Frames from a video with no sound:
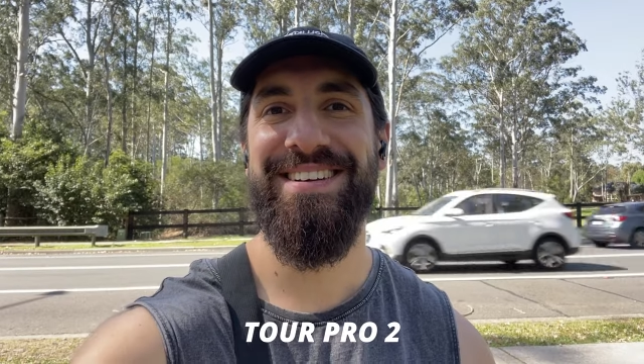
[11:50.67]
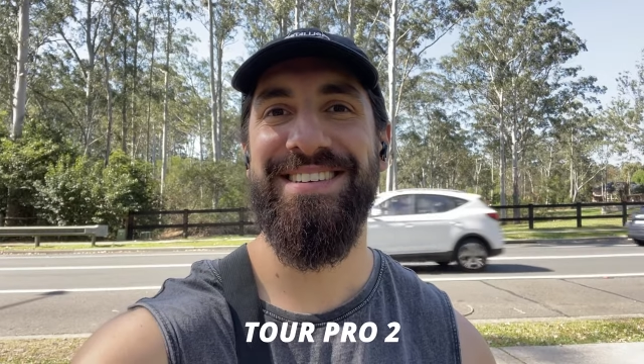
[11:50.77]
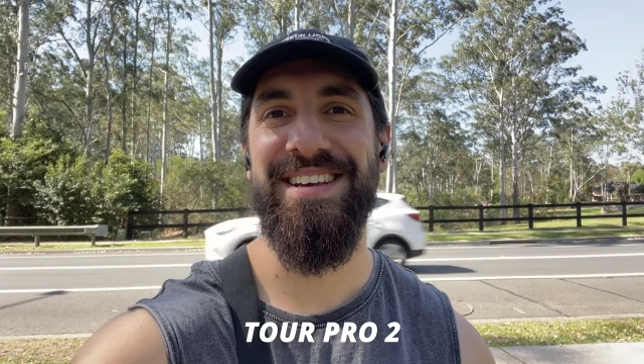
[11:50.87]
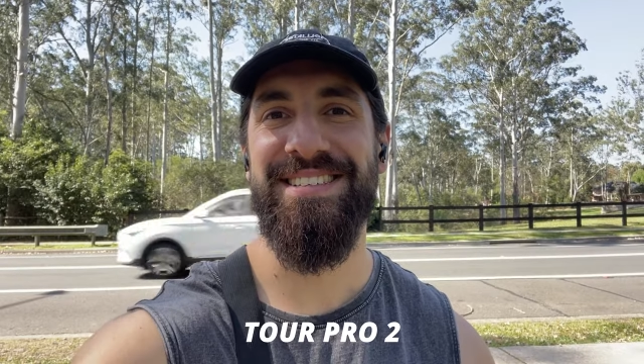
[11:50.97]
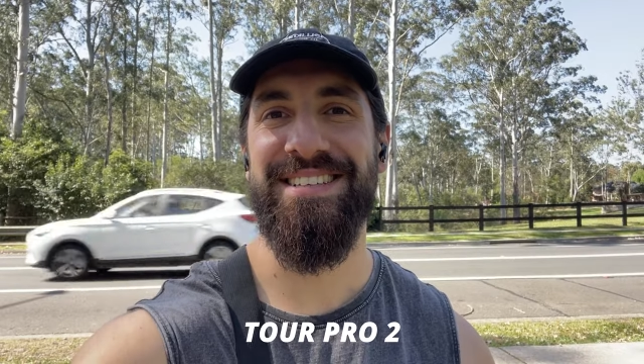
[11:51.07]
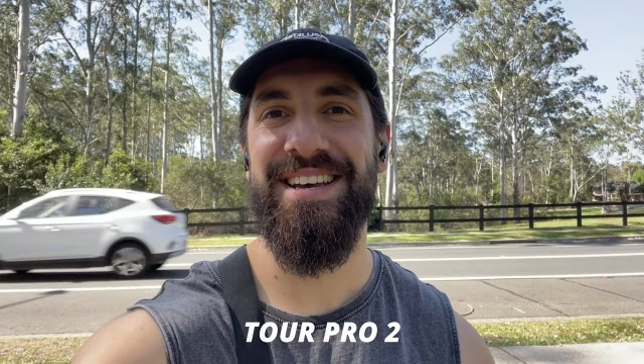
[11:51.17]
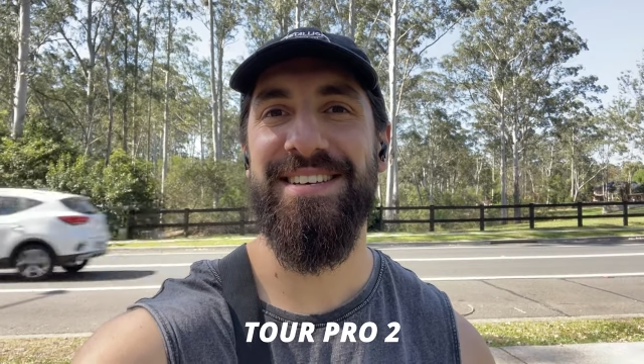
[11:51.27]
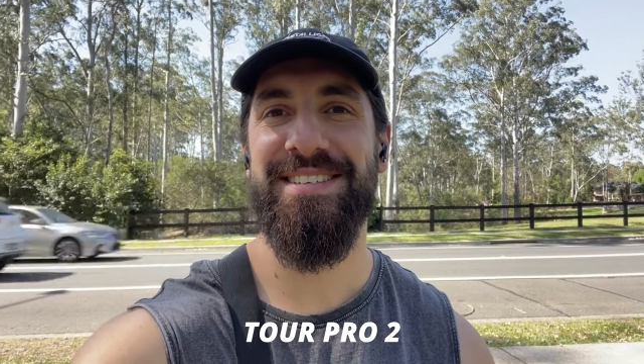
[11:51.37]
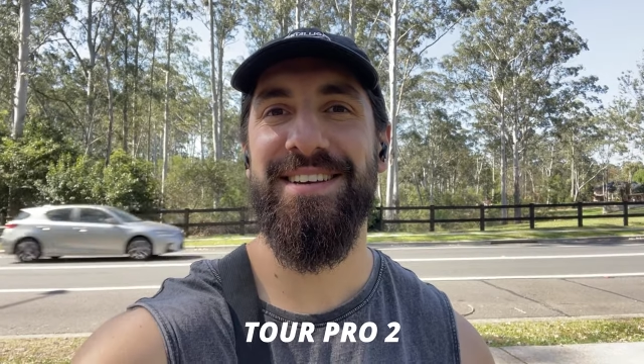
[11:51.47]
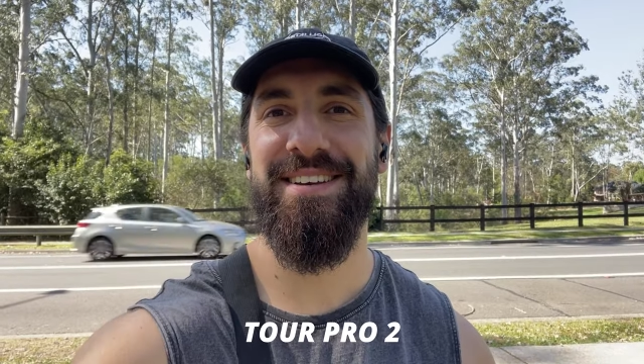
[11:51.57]
Testing,
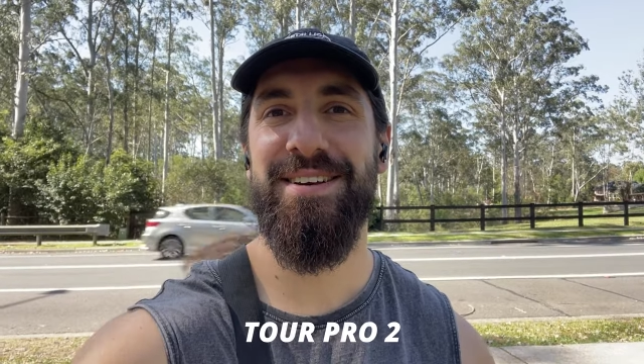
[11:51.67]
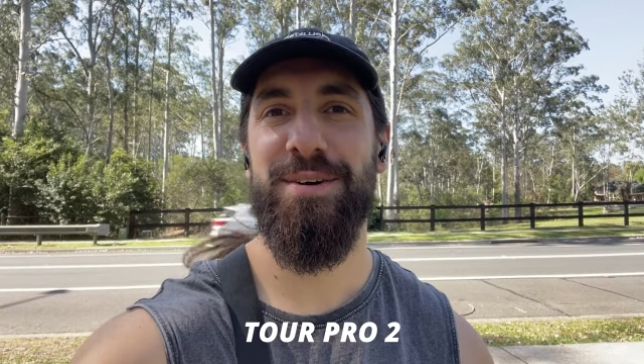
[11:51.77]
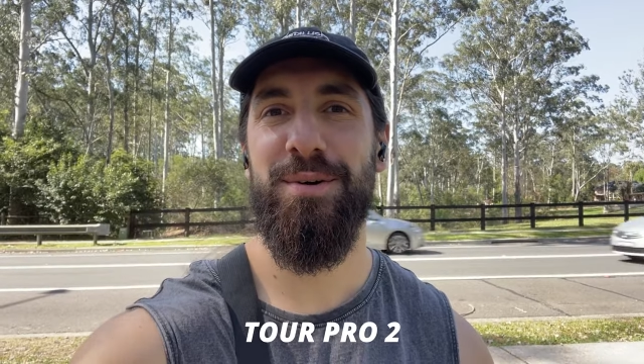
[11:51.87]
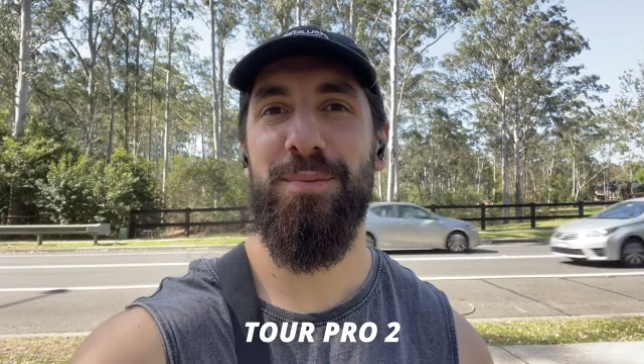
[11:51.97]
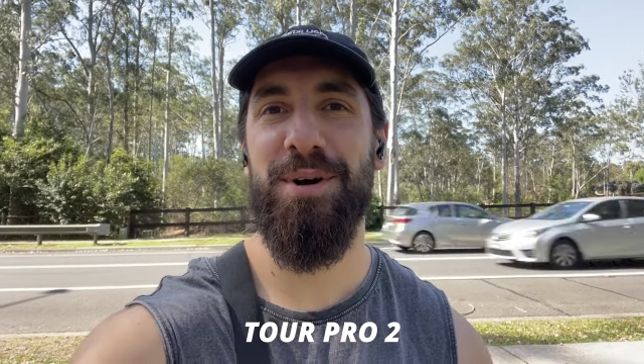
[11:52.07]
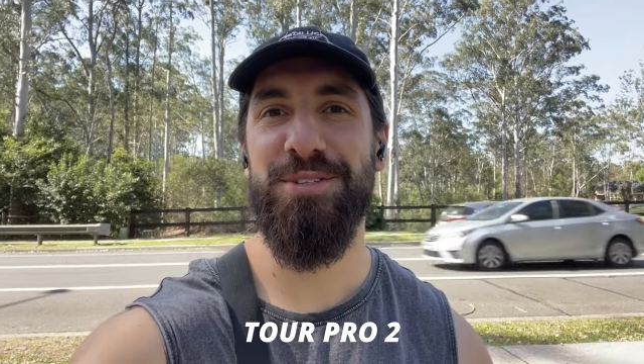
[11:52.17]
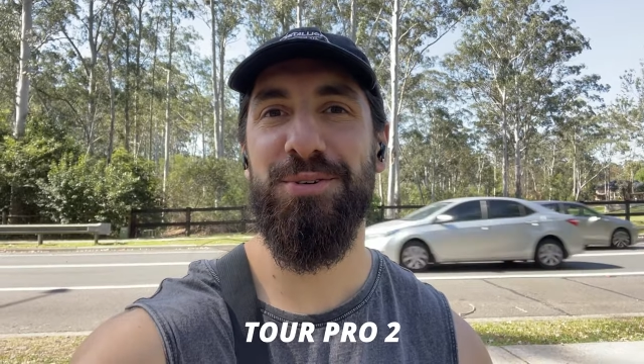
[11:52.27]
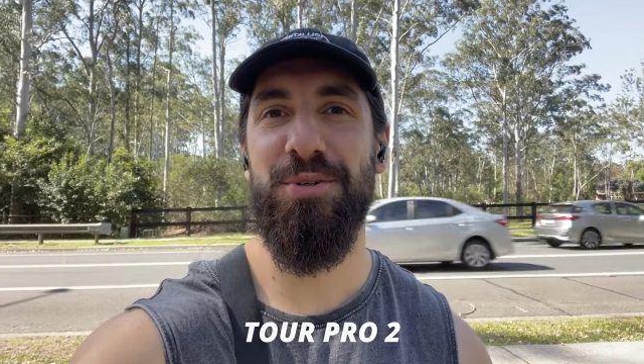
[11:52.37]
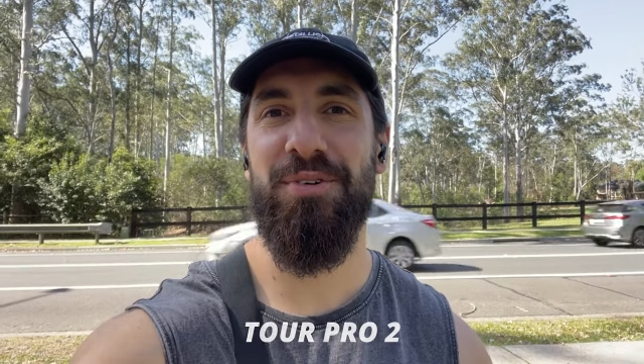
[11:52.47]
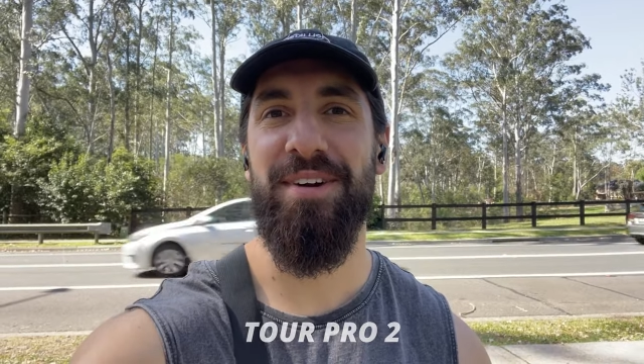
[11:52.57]
testing. 1,
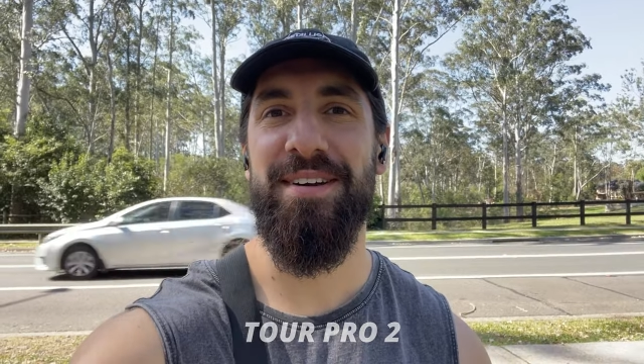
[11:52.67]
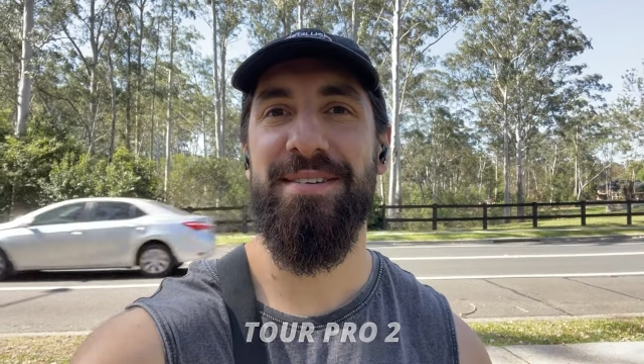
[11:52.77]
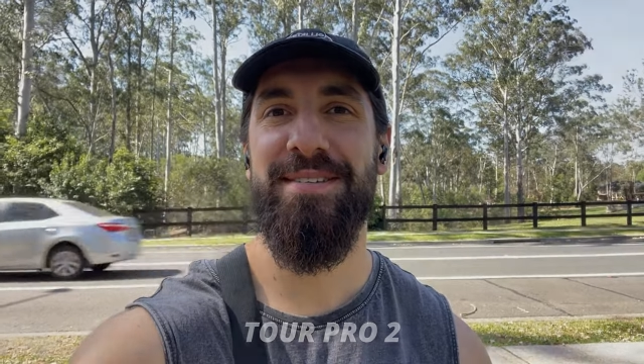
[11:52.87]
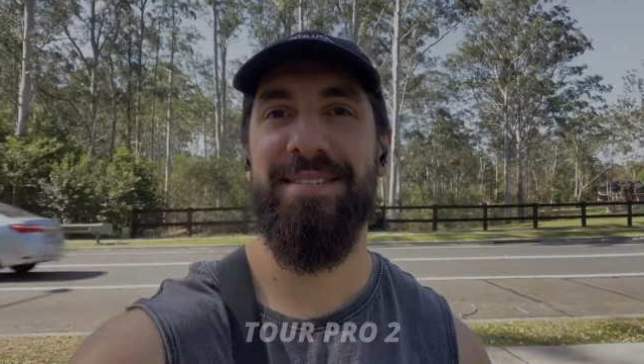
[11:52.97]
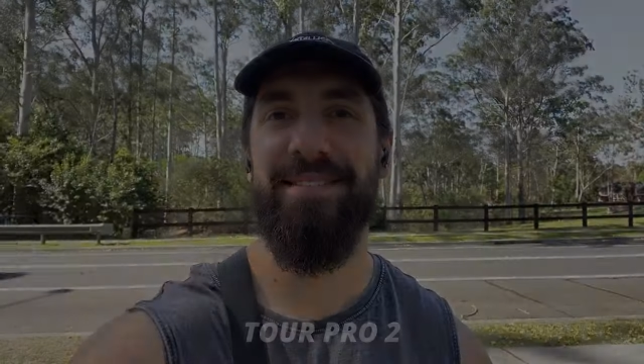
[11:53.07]
2, 3.